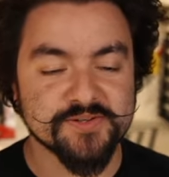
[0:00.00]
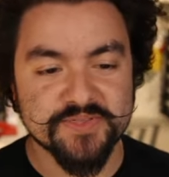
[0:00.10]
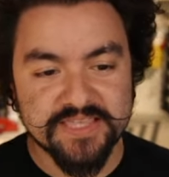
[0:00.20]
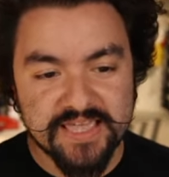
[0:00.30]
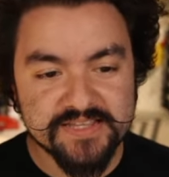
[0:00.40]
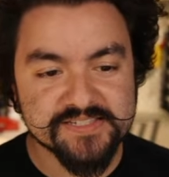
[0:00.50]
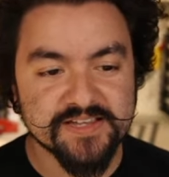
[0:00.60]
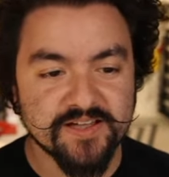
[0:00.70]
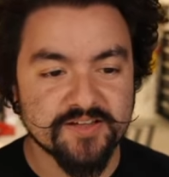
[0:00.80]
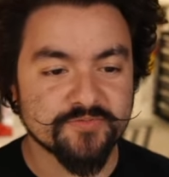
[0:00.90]
So in the case
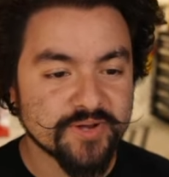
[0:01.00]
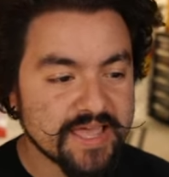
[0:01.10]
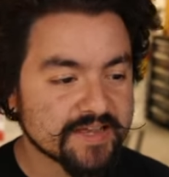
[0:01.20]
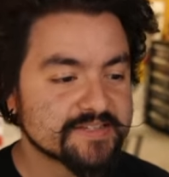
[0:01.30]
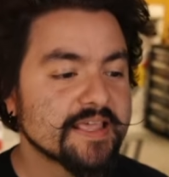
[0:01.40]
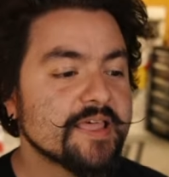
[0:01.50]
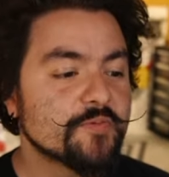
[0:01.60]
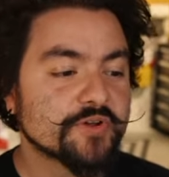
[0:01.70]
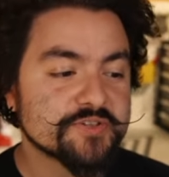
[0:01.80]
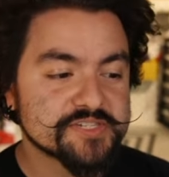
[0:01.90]
of React,
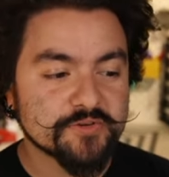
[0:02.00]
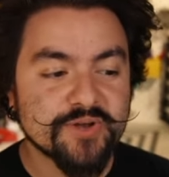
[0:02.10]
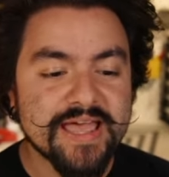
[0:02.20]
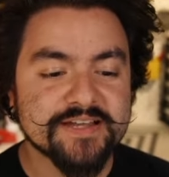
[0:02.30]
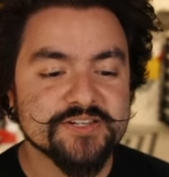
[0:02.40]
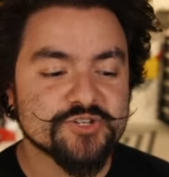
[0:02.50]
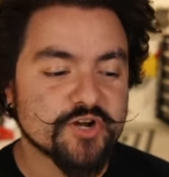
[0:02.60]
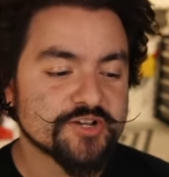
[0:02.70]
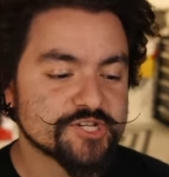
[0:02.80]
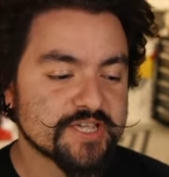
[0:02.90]
we're using React
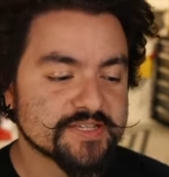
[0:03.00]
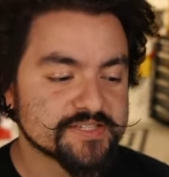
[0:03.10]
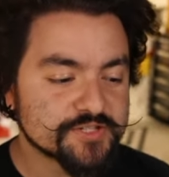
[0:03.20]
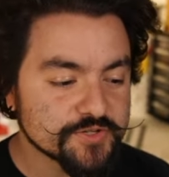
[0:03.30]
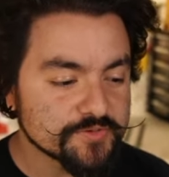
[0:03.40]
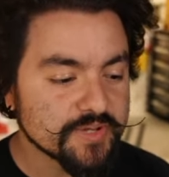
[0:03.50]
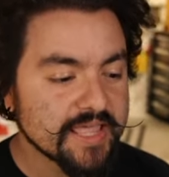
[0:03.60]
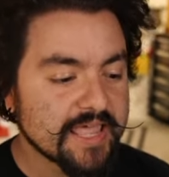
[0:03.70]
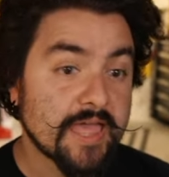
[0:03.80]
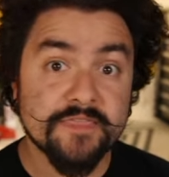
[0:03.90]
Chart.js 2,
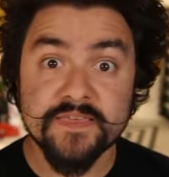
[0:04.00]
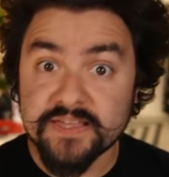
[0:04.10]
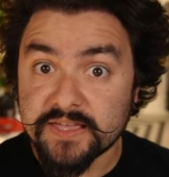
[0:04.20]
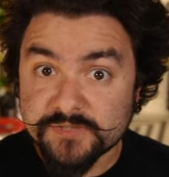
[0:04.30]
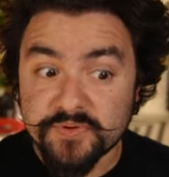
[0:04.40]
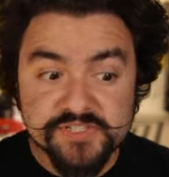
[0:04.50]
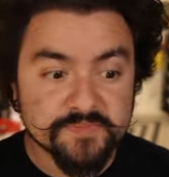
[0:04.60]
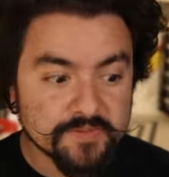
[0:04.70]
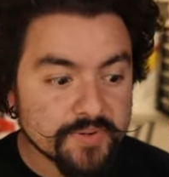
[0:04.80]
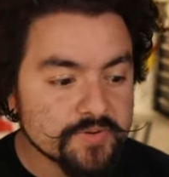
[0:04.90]
and they expose
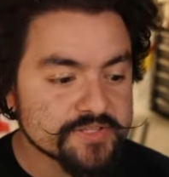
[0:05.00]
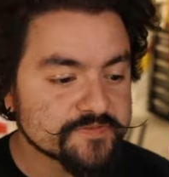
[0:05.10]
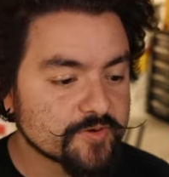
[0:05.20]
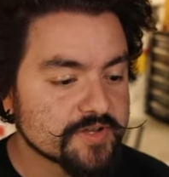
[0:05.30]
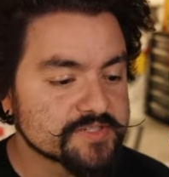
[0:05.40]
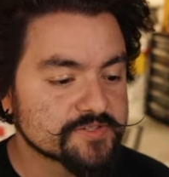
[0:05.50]
some components for us.